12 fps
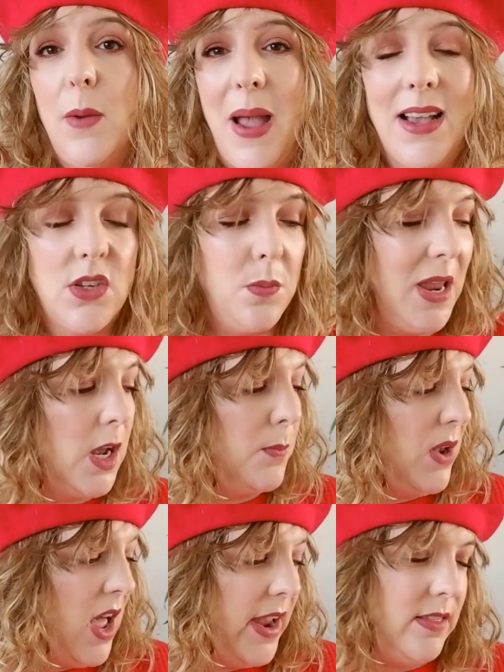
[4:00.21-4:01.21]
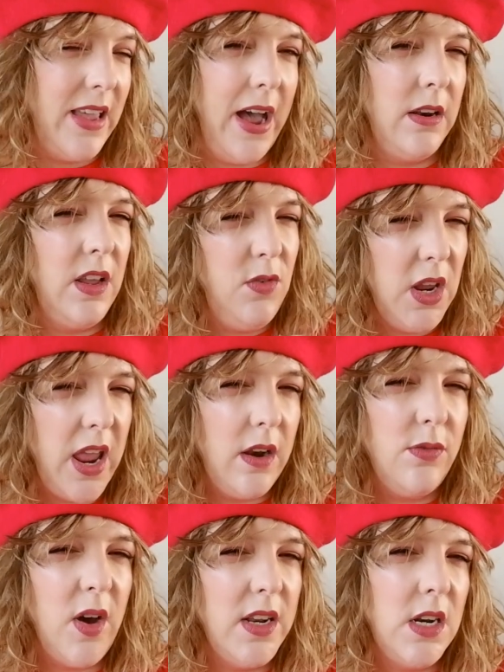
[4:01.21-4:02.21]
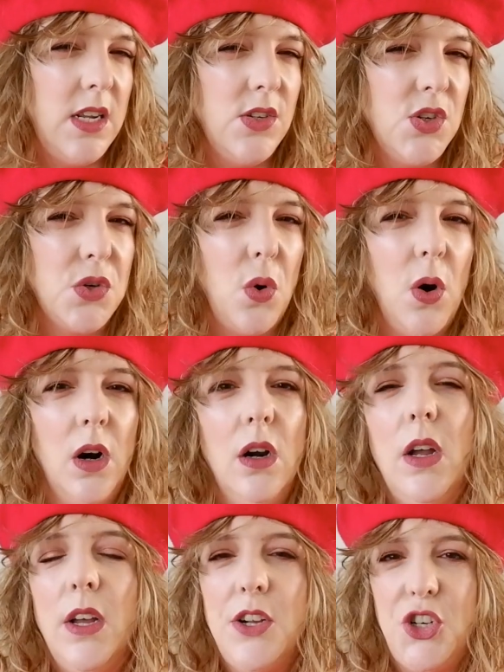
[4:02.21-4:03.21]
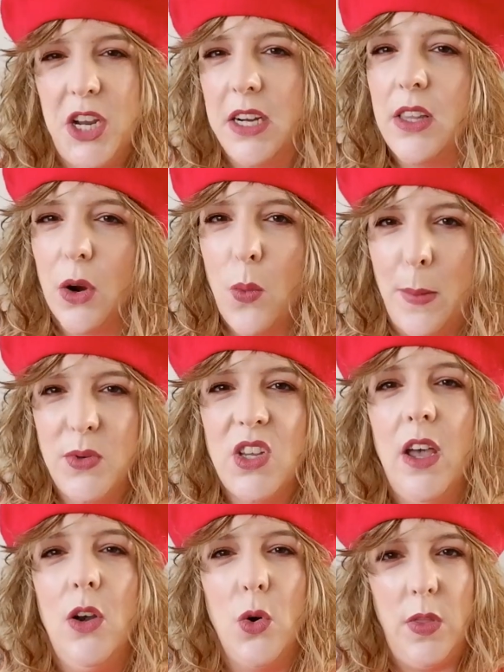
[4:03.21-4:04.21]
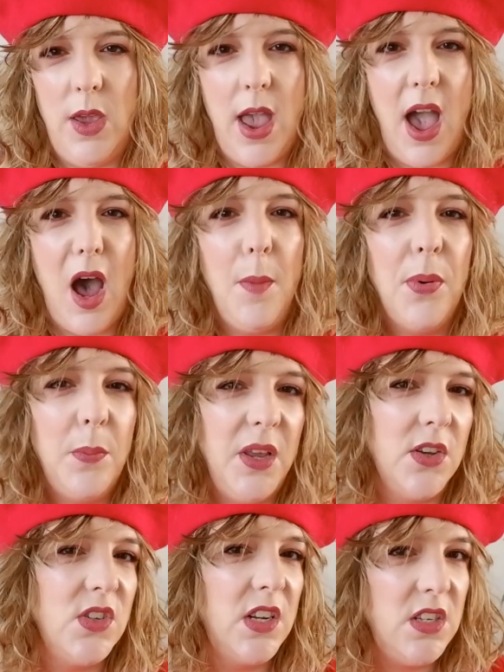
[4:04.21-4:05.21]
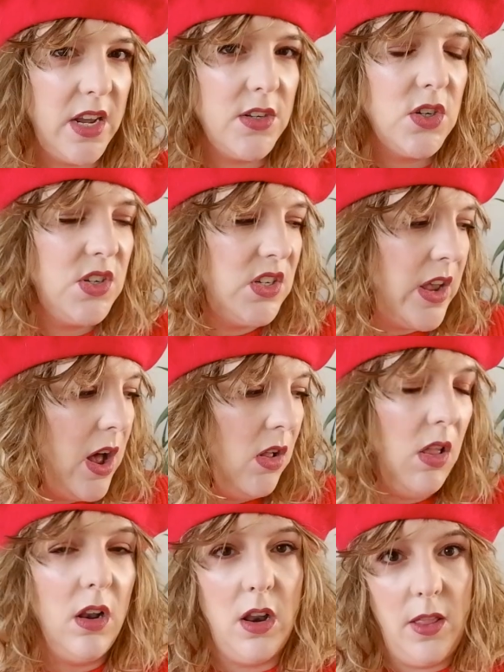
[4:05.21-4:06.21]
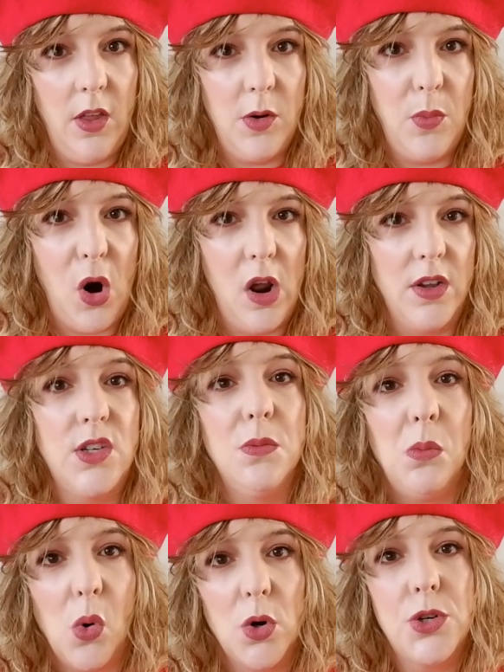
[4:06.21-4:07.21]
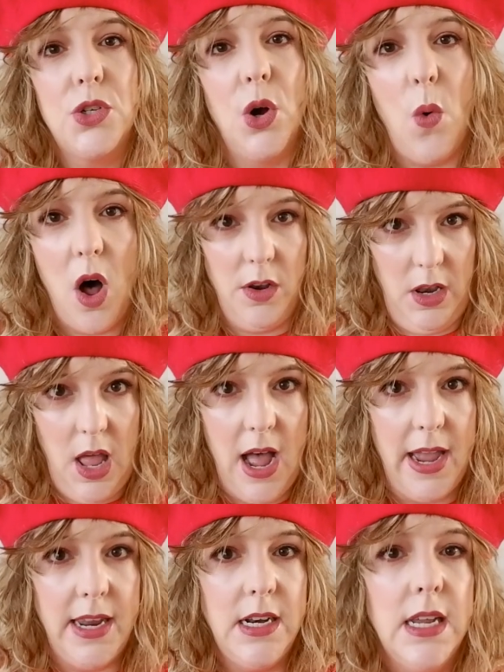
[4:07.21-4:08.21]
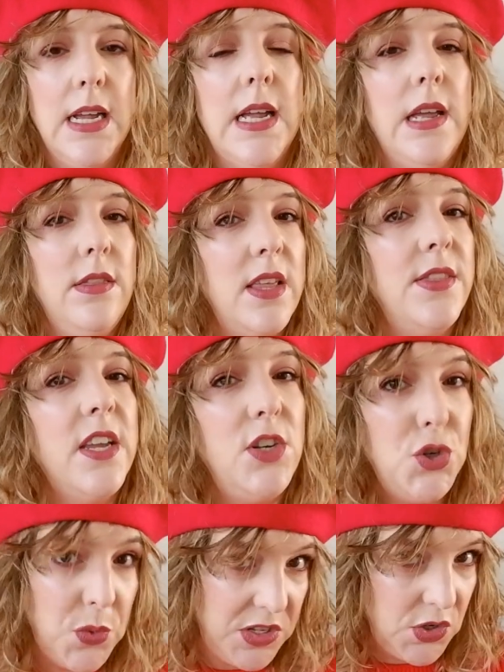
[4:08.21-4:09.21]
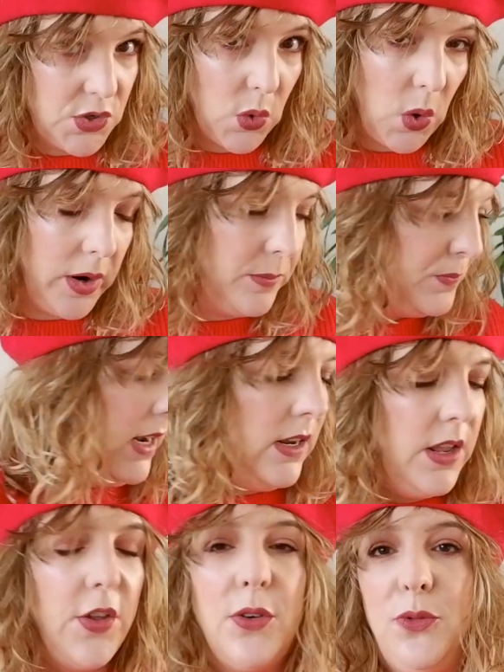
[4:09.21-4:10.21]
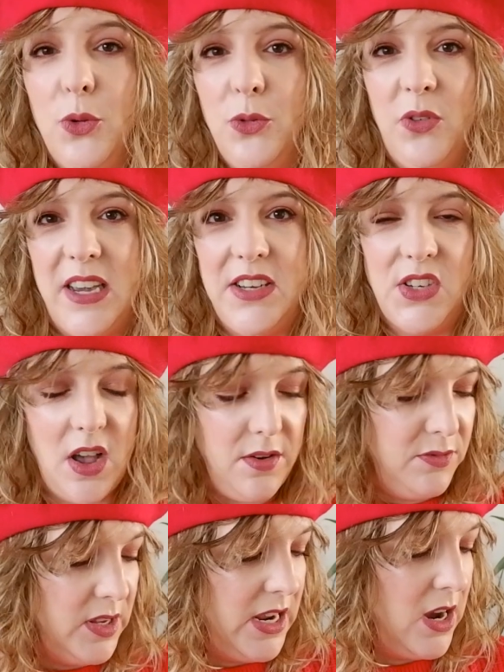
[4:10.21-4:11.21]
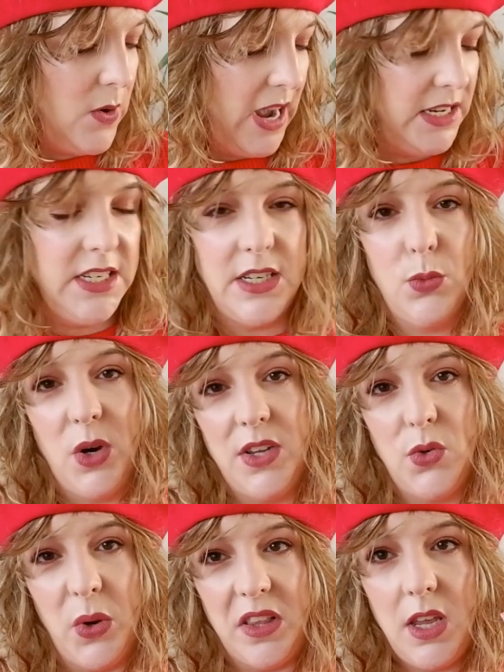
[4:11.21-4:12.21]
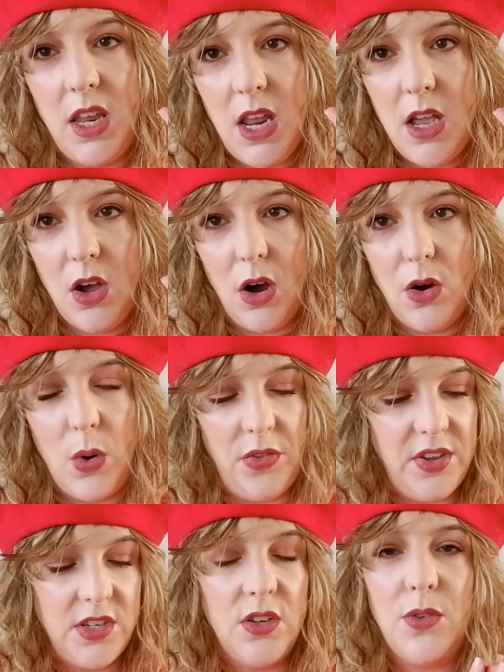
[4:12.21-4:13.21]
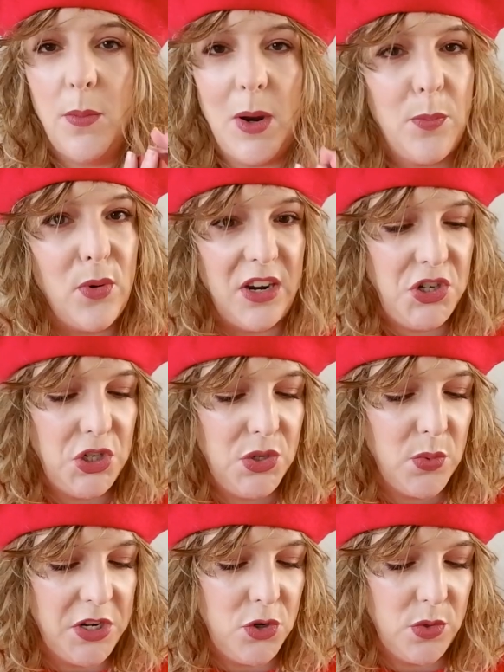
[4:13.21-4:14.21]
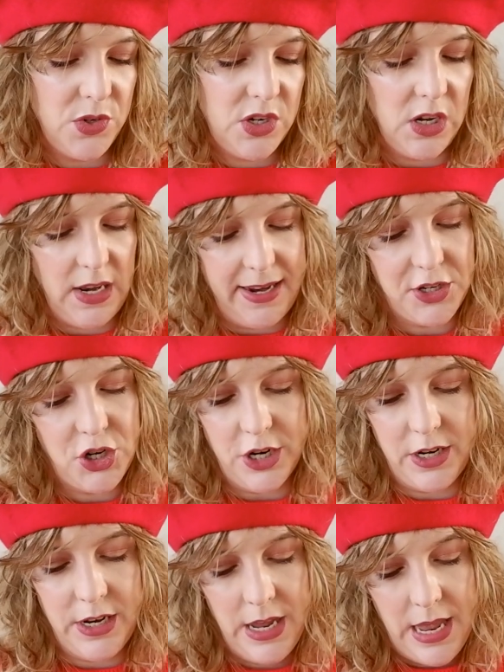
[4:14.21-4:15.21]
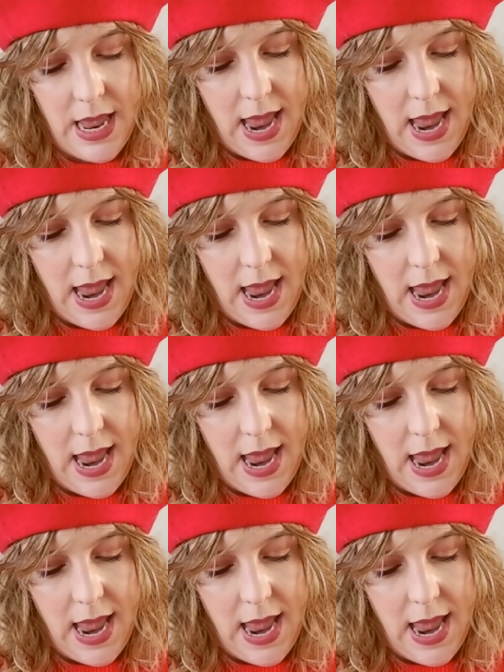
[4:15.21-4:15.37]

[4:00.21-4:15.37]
has a makeup line that if you can't find it in store, check their website or the app, because they tend to sell a lot of their products more so online than they do in store. And another full face of video I did was with Kiko. This is from their Precious Rituals collection,